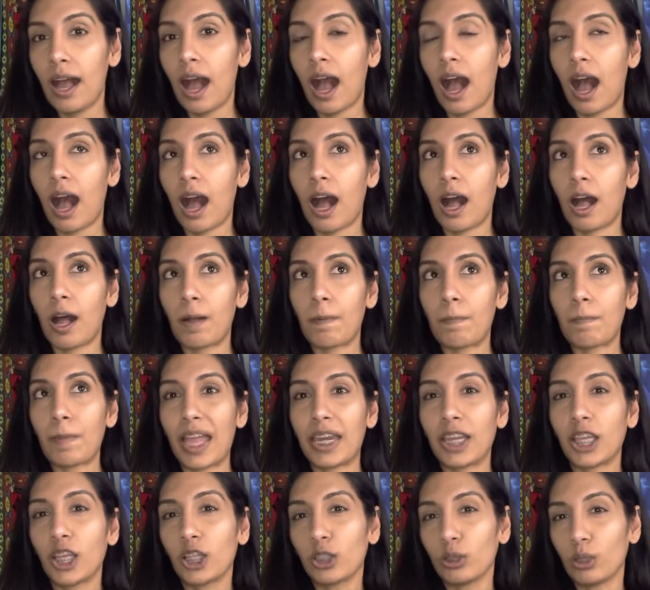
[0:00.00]
um,
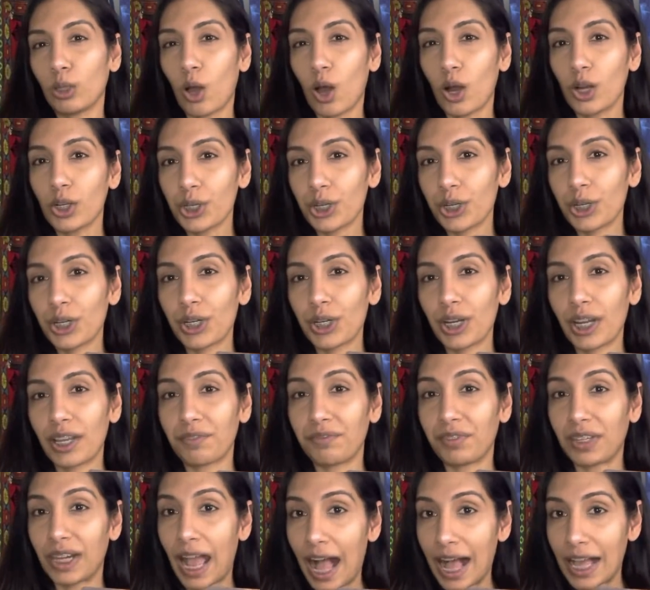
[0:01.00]
any longer
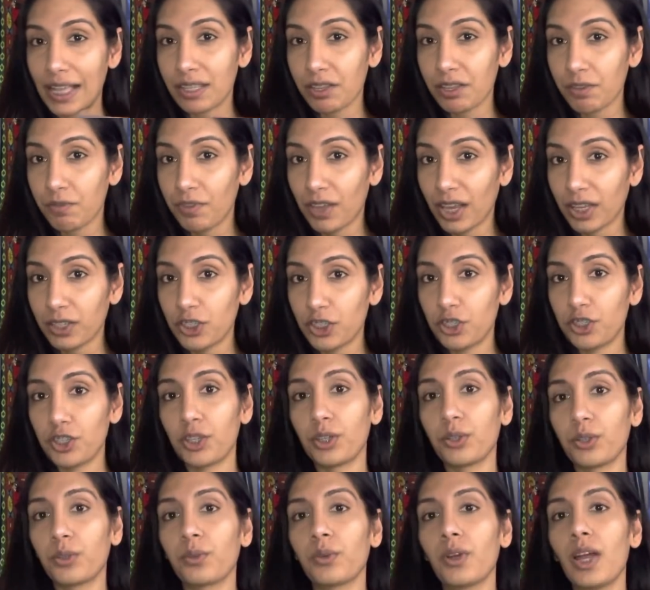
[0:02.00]
if it has affected
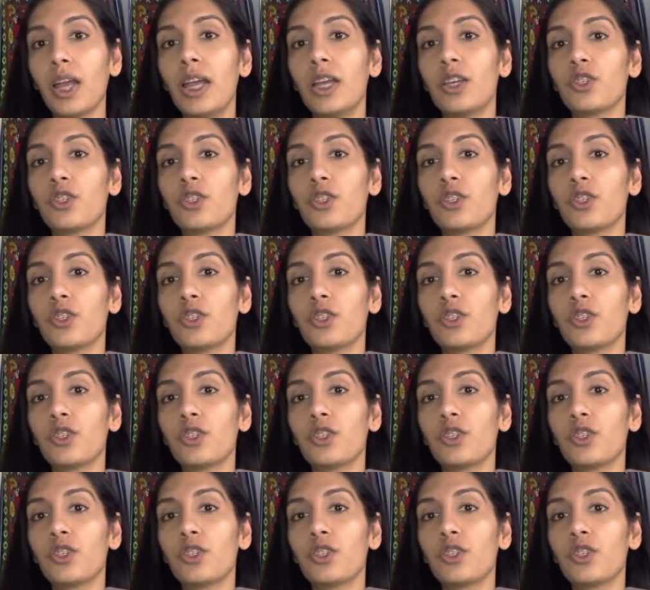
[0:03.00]
you.